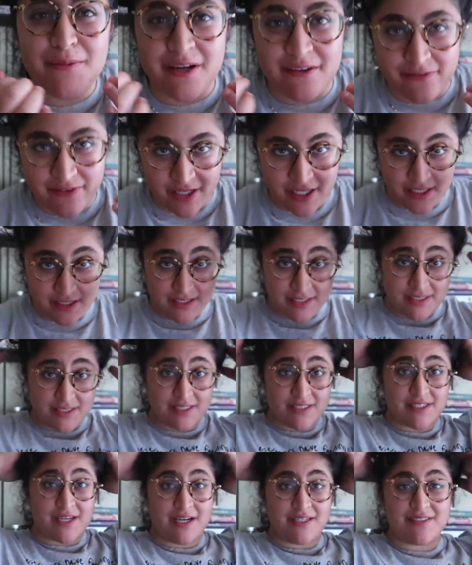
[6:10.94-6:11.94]
on my face. It's
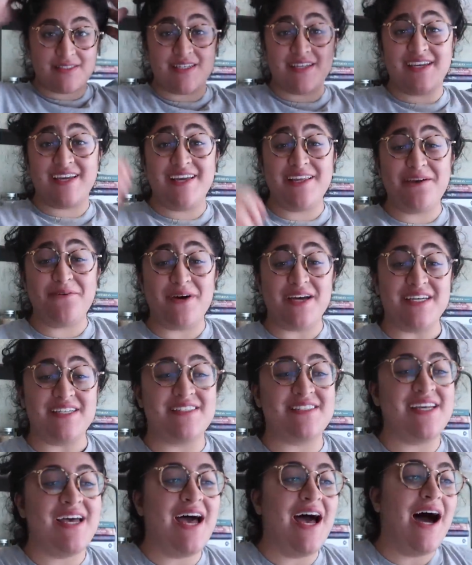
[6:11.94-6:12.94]
disgusting.
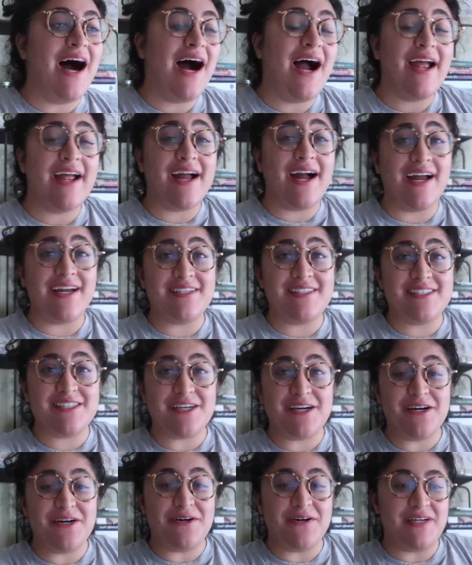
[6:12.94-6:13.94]
Anyways, hi guys.
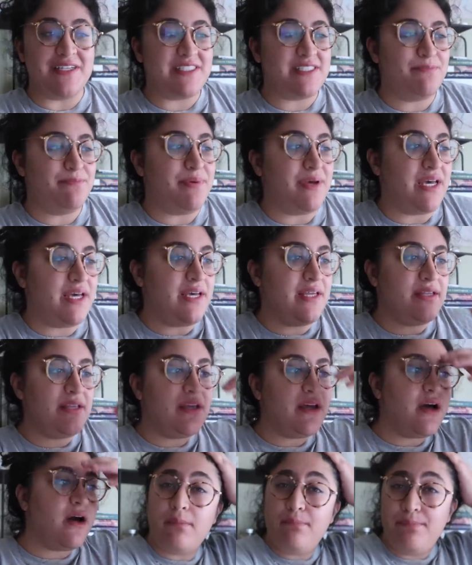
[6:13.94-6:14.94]
So it's been
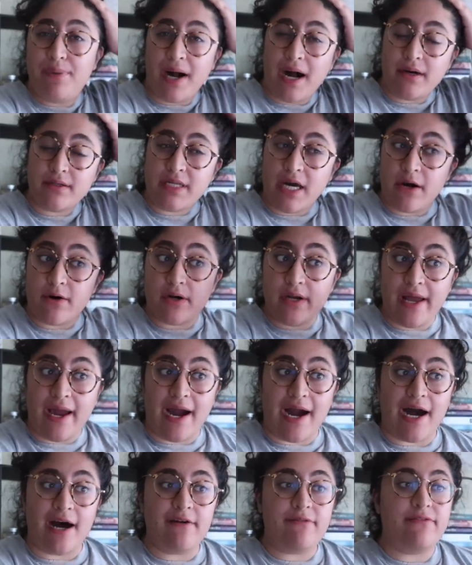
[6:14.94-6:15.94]
about an hour and a
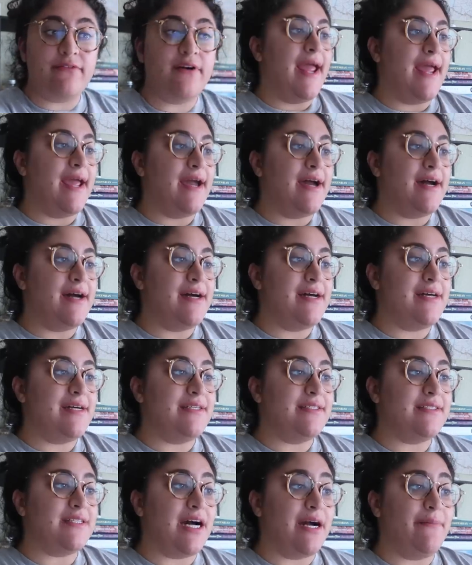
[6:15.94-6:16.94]
half
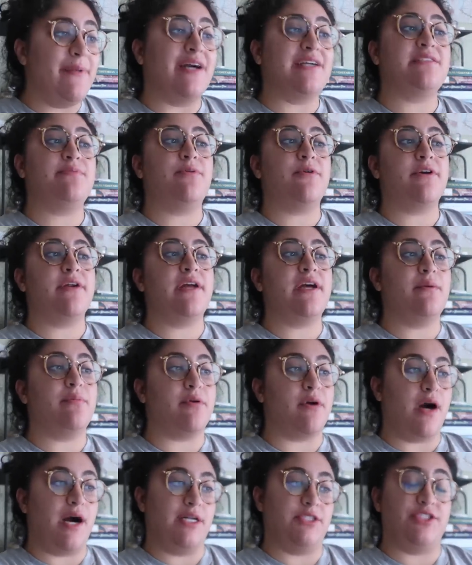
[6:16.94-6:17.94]
and I'm exporting a
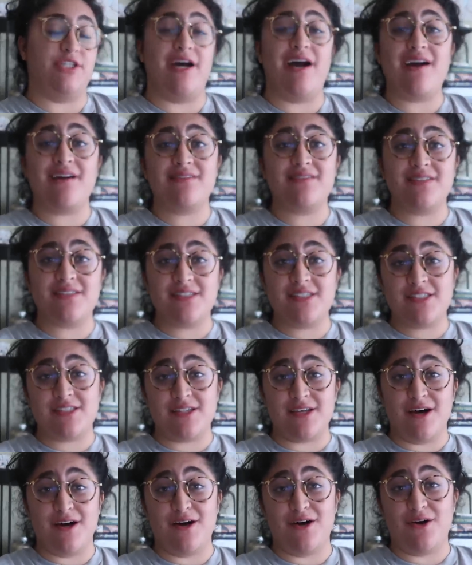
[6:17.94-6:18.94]
project.
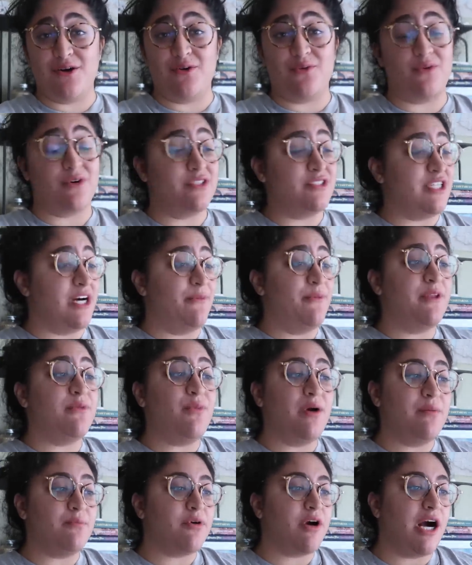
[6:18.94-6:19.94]
So we're done with
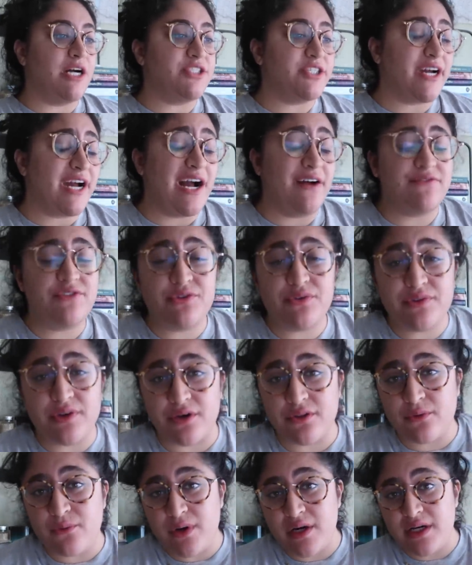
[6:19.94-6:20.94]
one project. I have to do
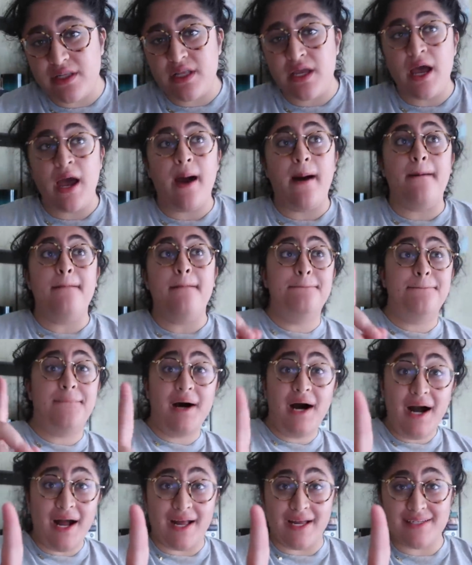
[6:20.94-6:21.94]
another one.
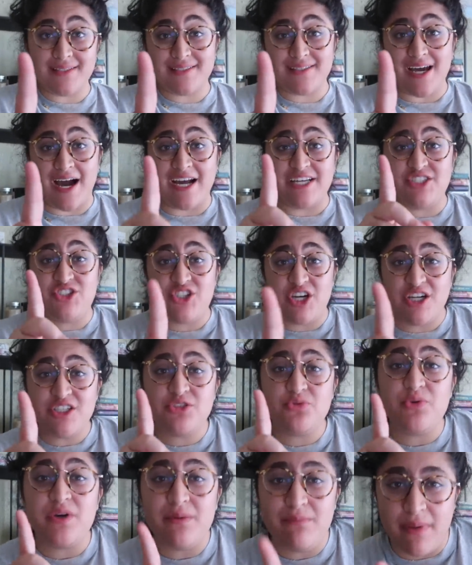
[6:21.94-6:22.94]
But I
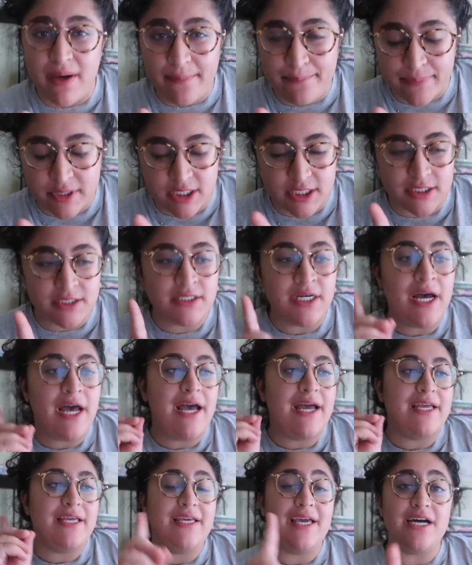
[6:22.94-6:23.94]
just remembered
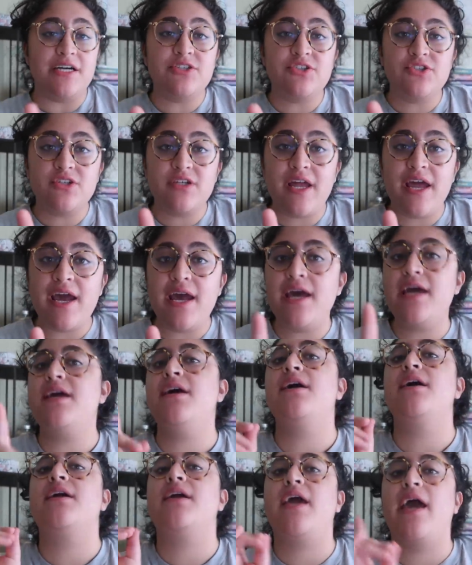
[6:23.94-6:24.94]

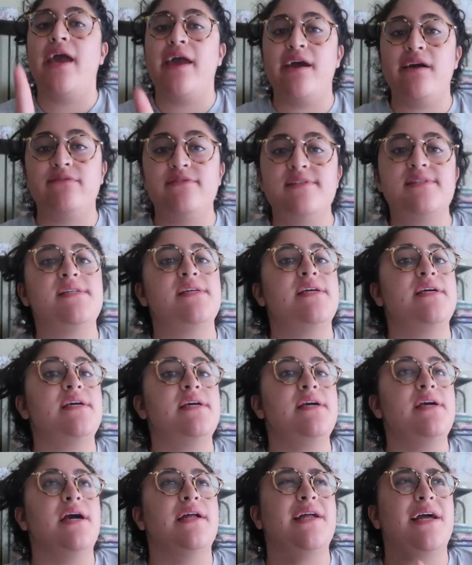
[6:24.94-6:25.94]
yesterday
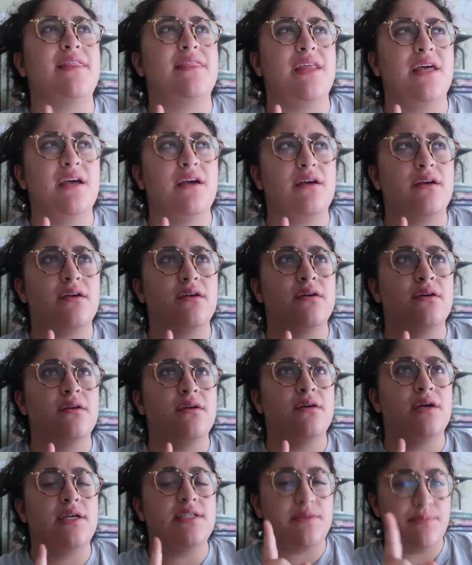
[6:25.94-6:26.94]
KFC and I think
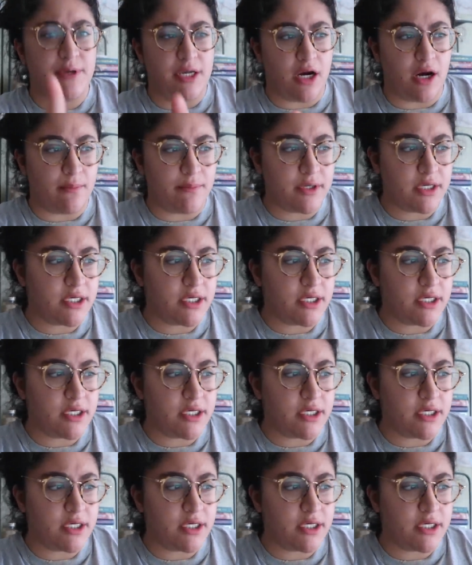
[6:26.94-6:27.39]
it's Beyond